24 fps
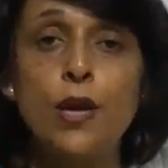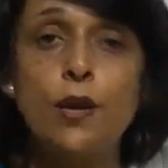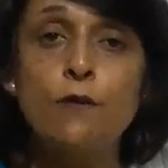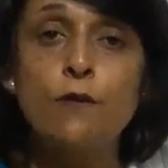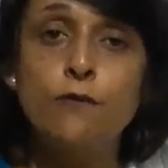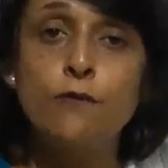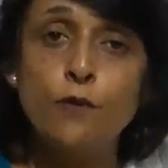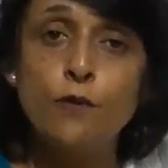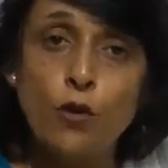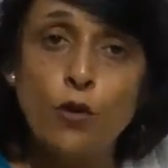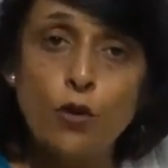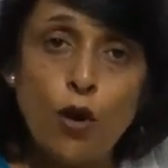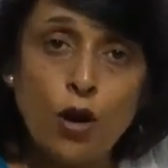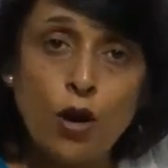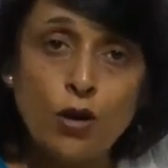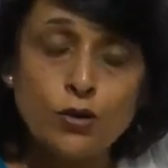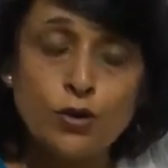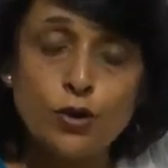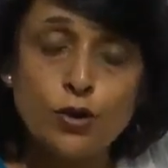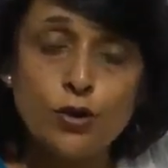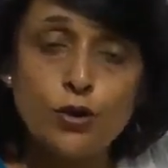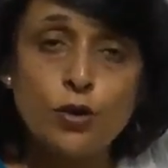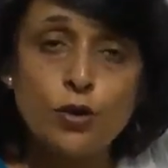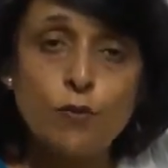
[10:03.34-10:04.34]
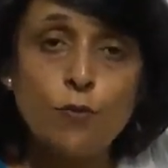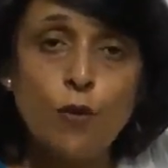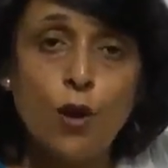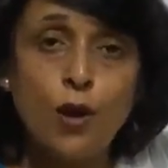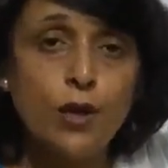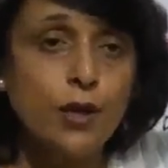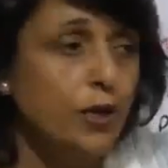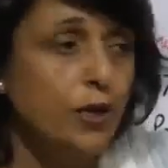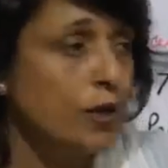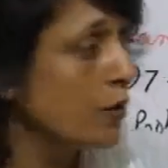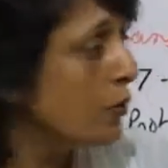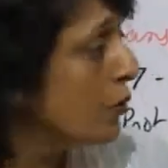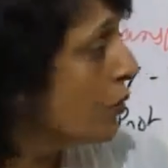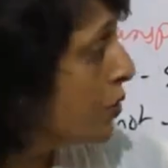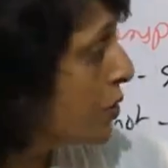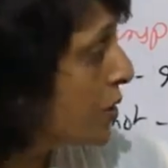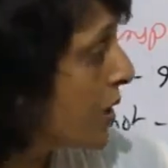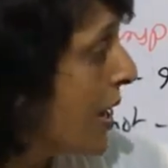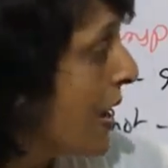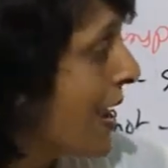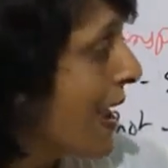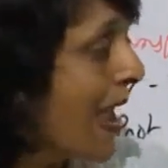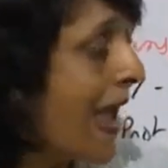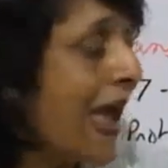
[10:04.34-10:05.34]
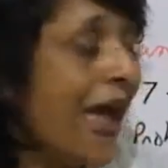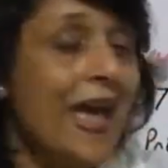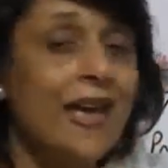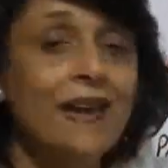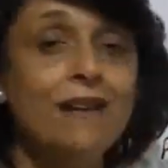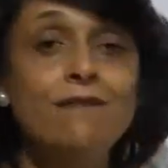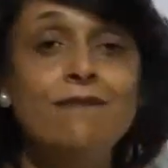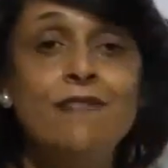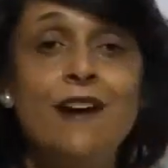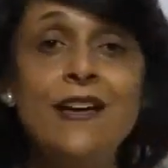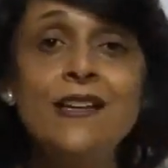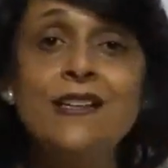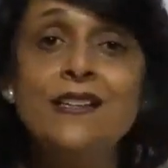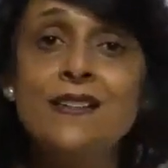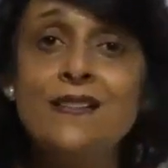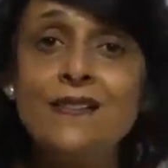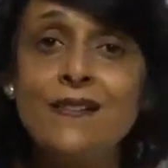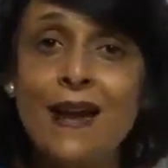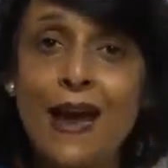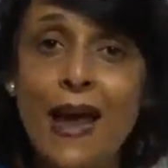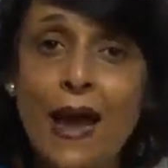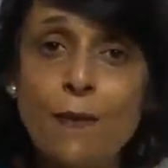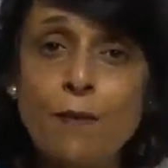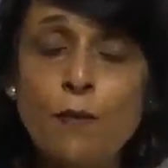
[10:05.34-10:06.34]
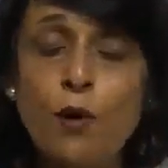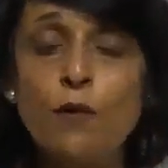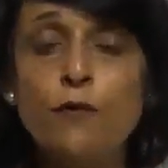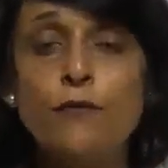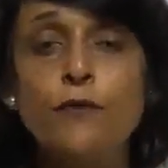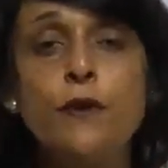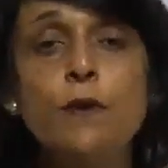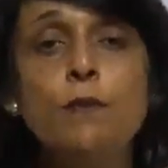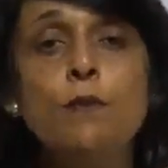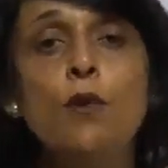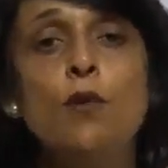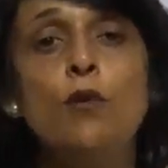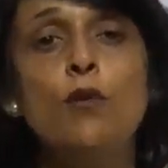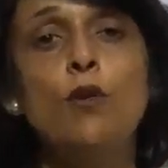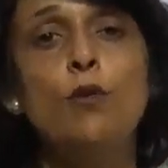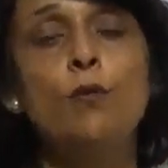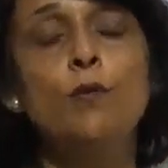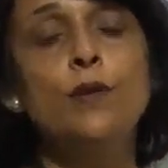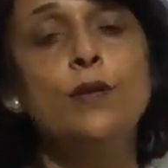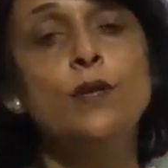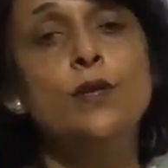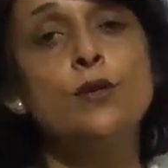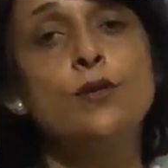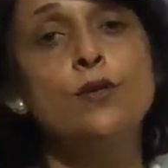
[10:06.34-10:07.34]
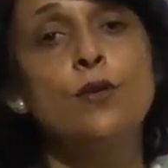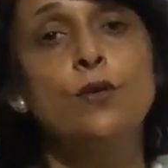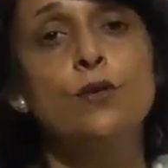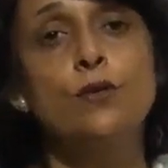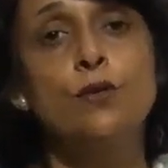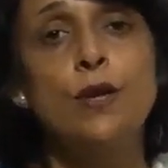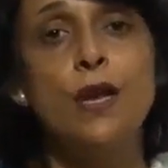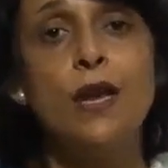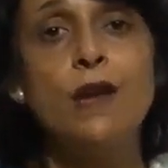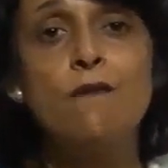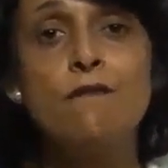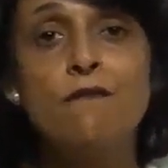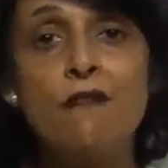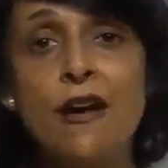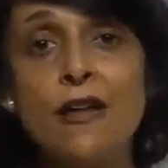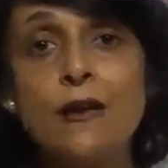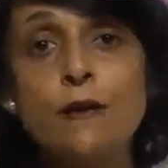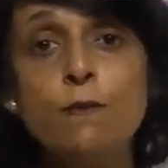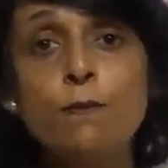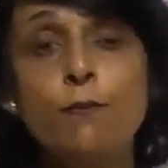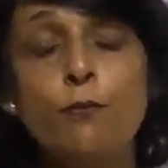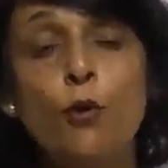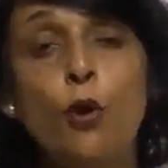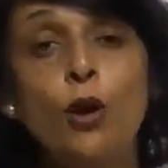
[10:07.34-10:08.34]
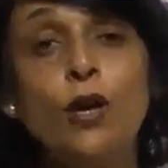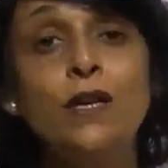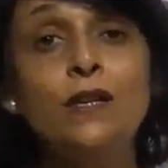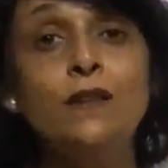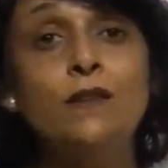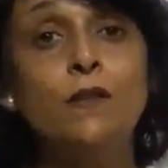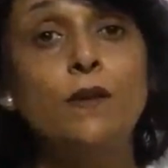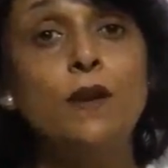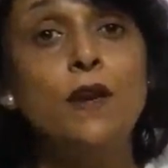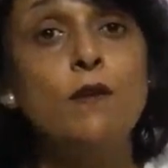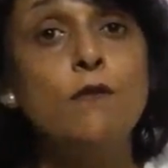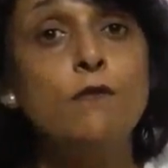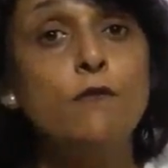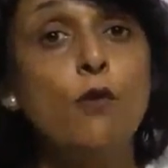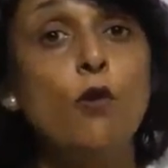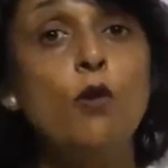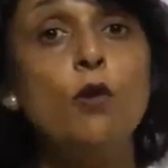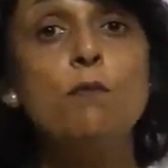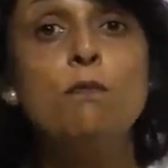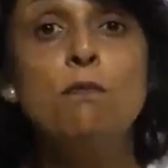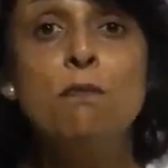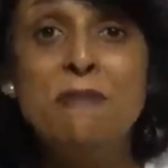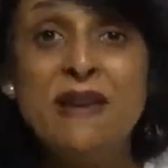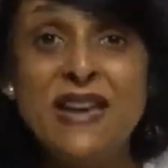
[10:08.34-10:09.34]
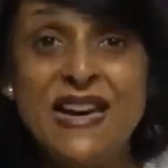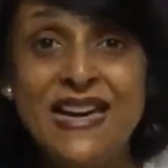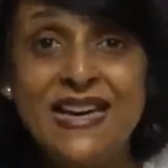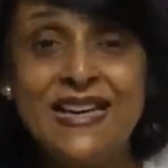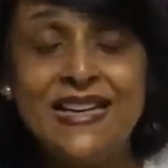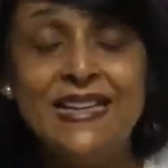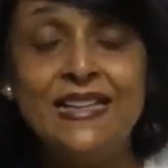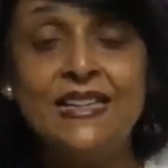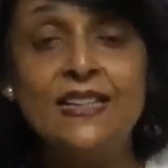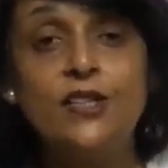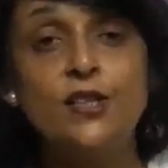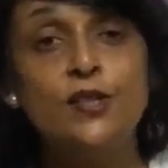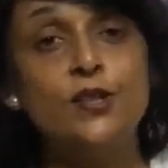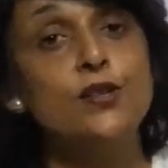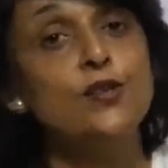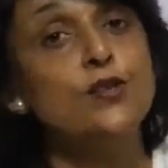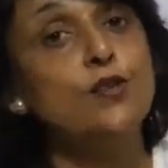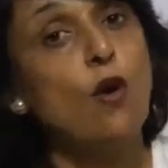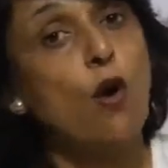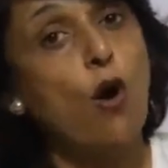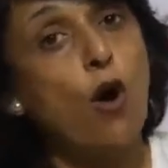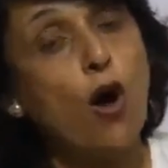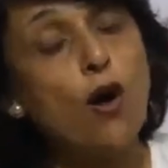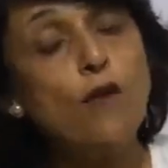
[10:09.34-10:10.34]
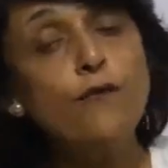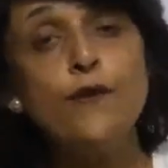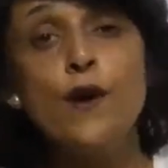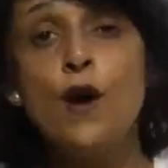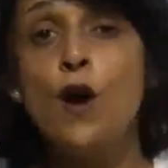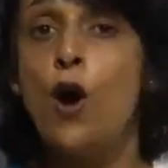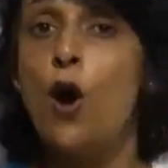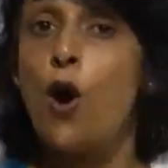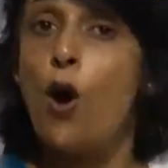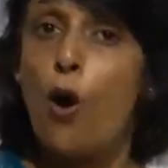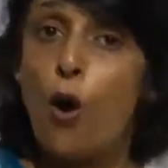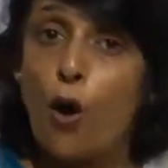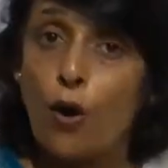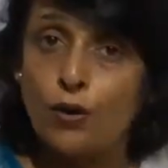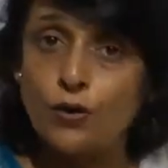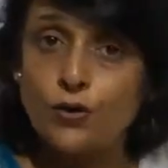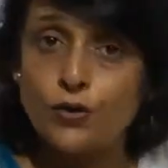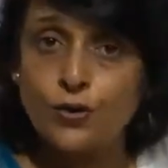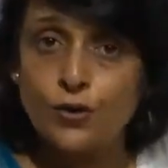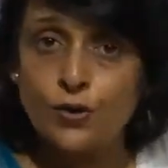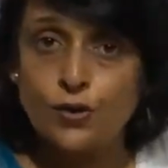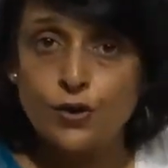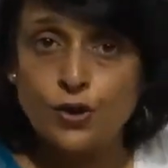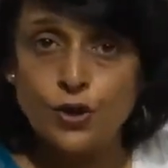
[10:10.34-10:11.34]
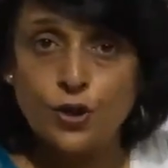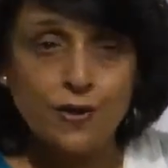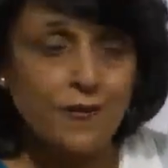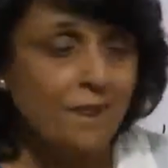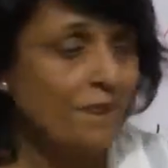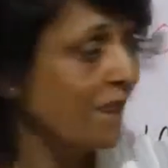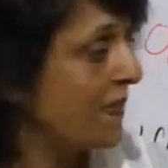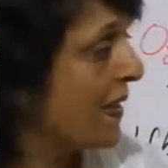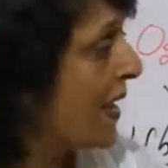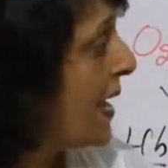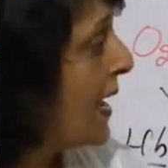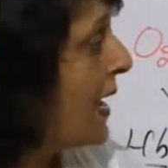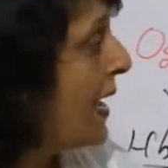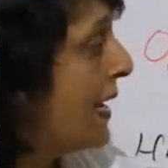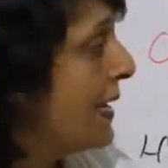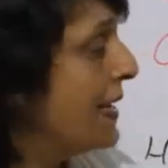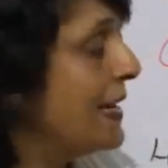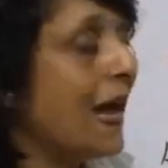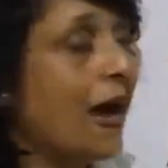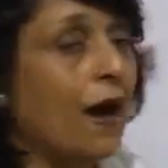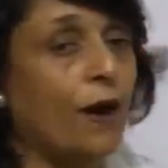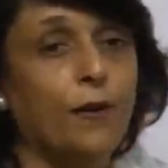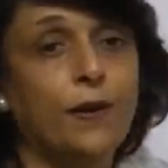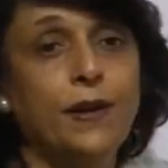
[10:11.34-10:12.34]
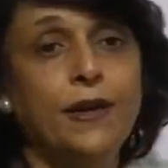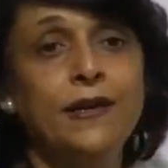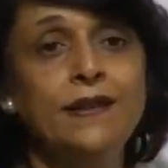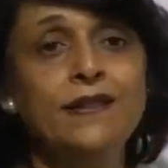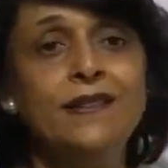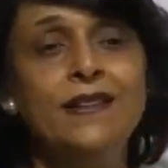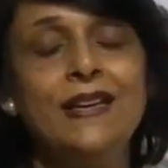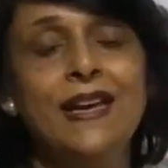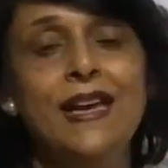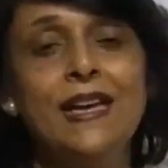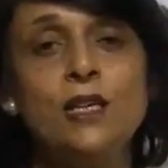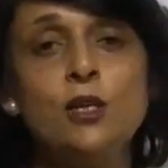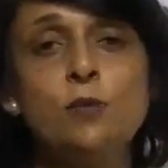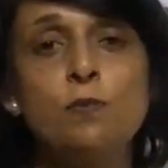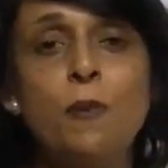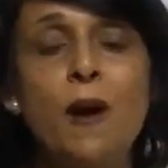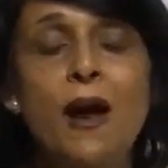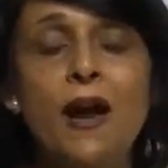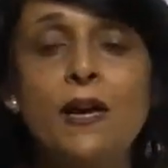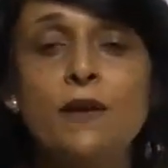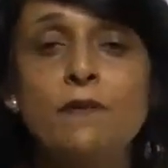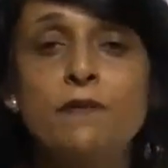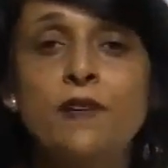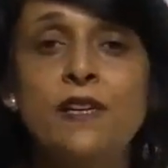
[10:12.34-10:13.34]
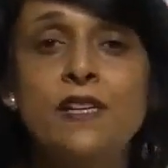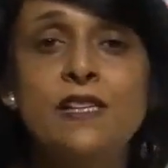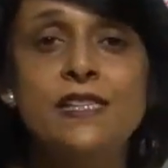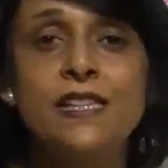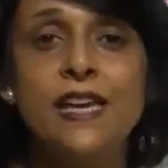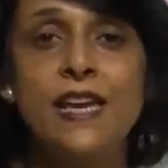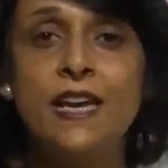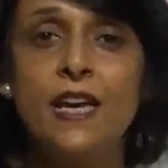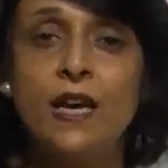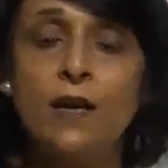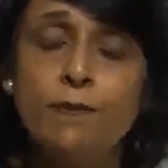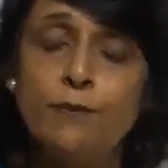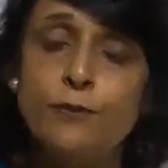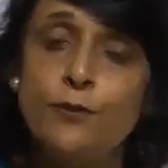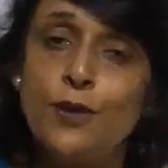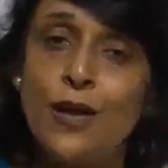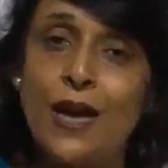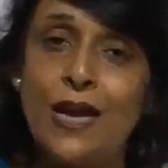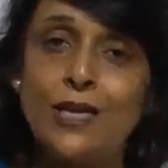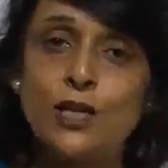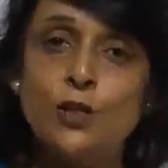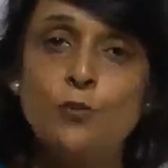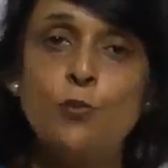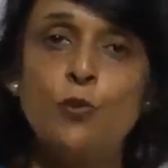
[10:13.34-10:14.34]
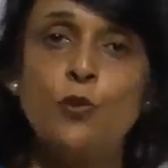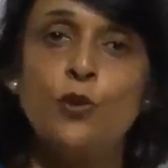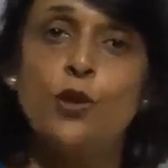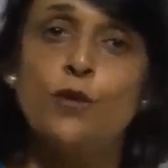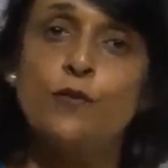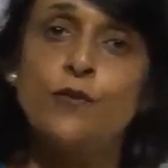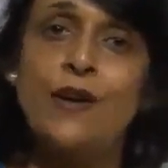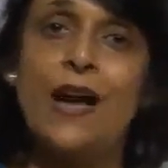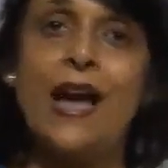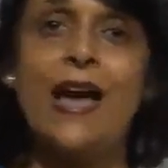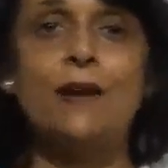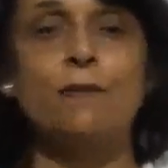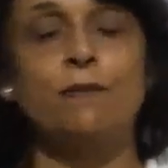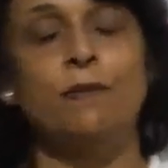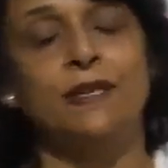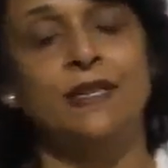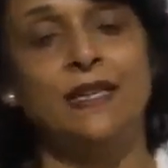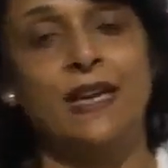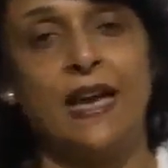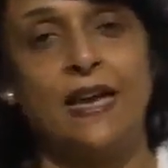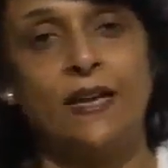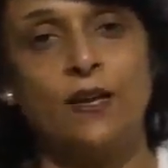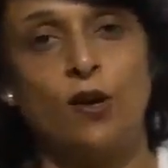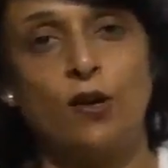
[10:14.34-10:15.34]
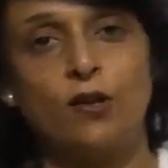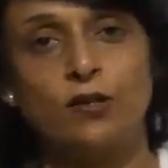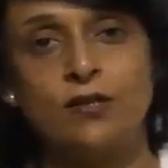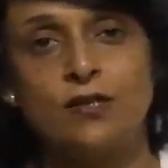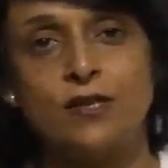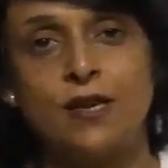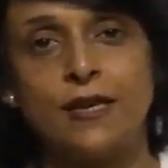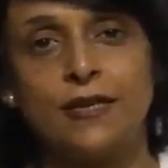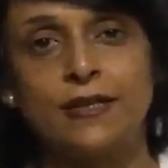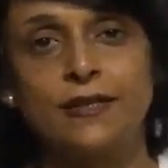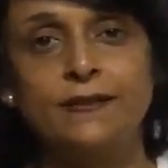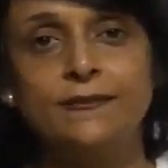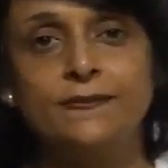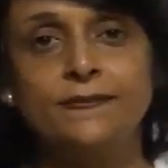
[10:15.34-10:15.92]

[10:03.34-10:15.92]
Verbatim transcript: take 4 oxygen molecules, and 1 gram of hemoglobin hemoglobin is going to take 1.34 milliliters of oxygen. Now, in the next part, we'll take up transport of carbon dioxide.